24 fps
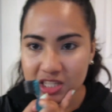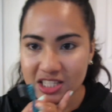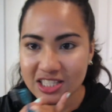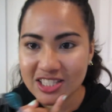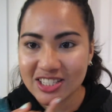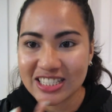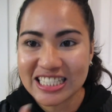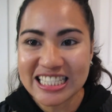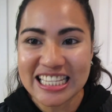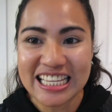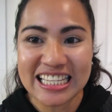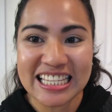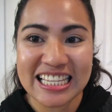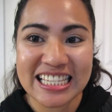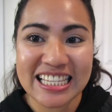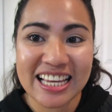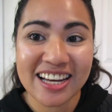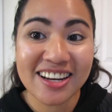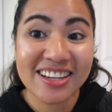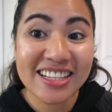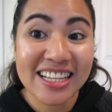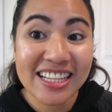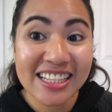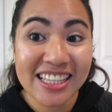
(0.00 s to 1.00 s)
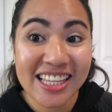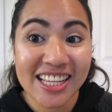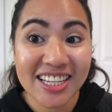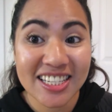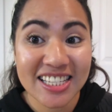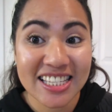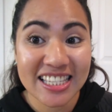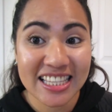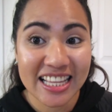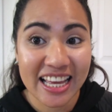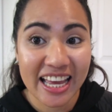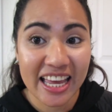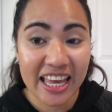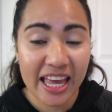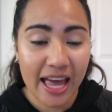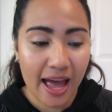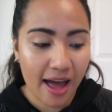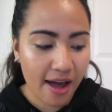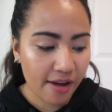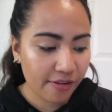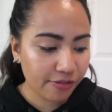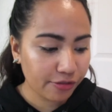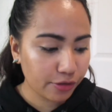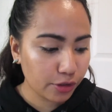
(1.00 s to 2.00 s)
So this is how that looks like
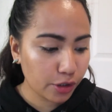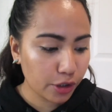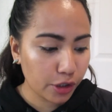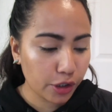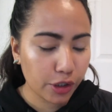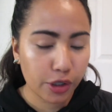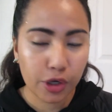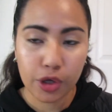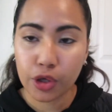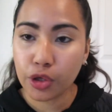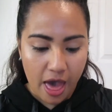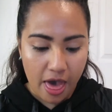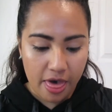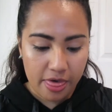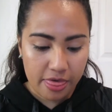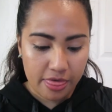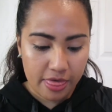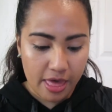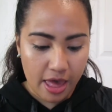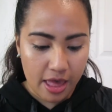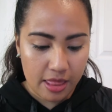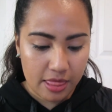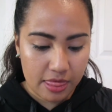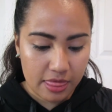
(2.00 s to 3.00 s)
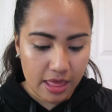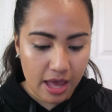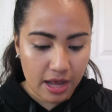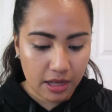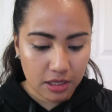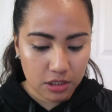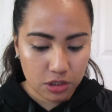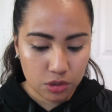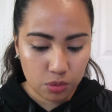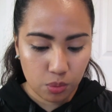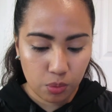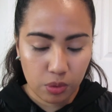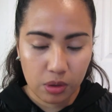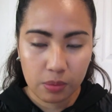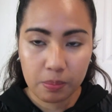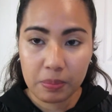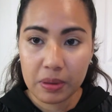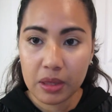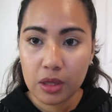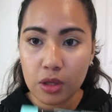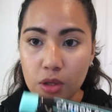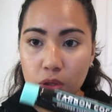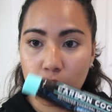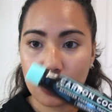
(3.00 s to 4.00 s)
after, and then next we'll
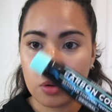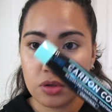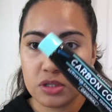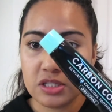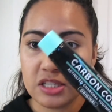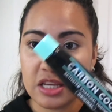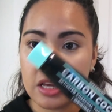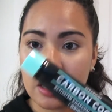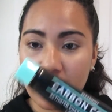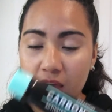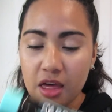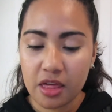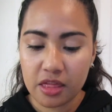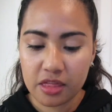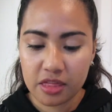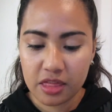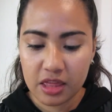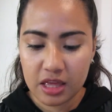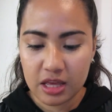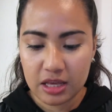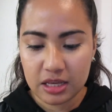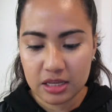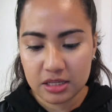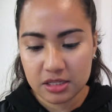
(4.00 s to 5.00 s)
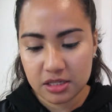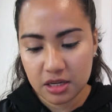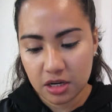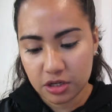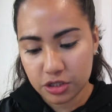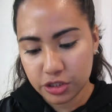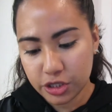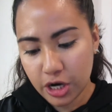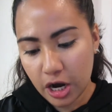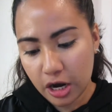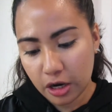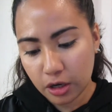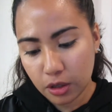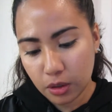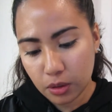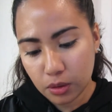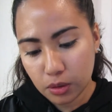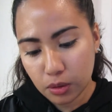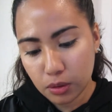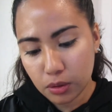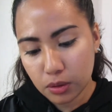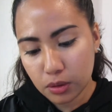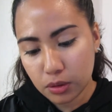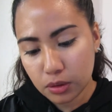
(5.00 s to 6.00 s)
be using this
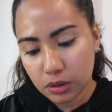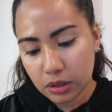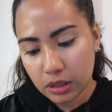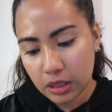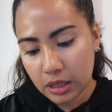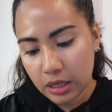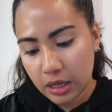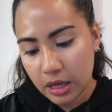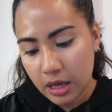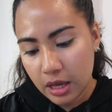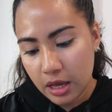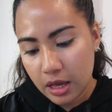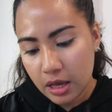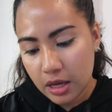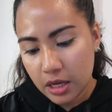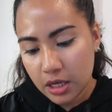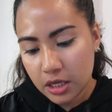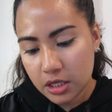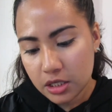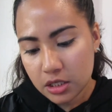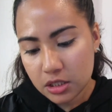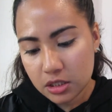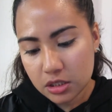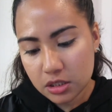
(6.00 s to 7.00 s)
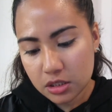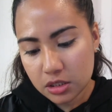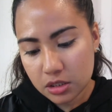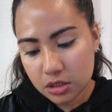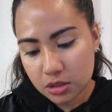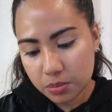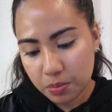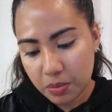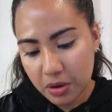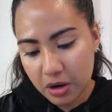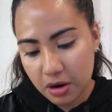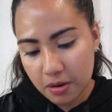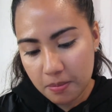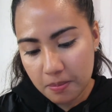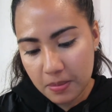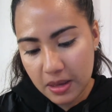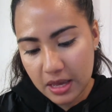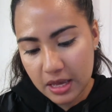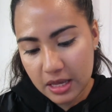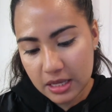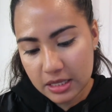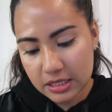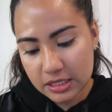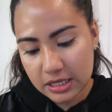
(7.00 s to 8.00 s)
charcoal
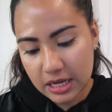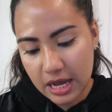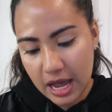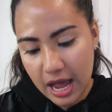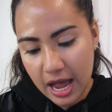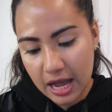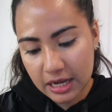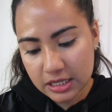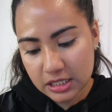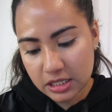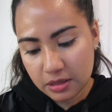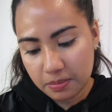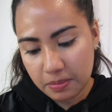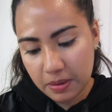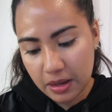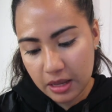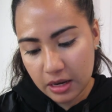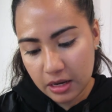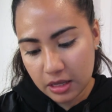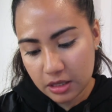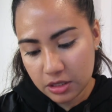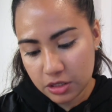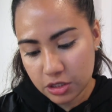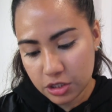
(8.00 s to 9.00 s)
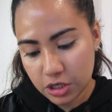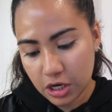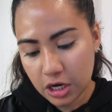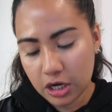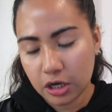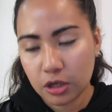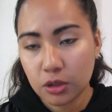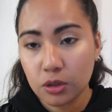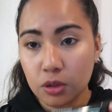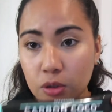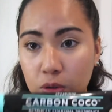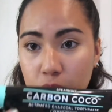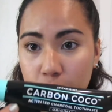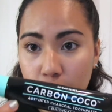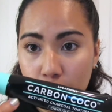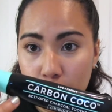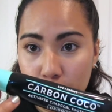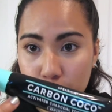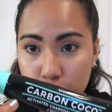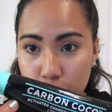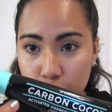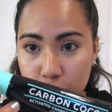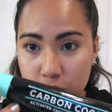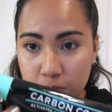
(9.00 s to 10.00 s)
spearmint activated charcoal
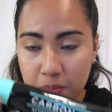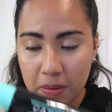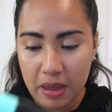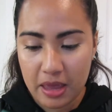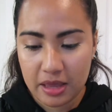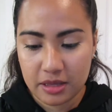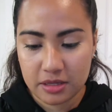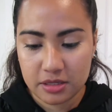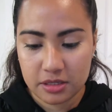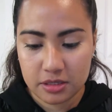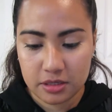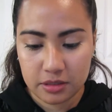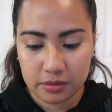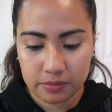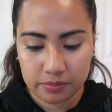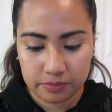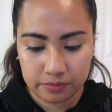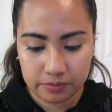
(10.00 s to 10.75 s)
toothpaste.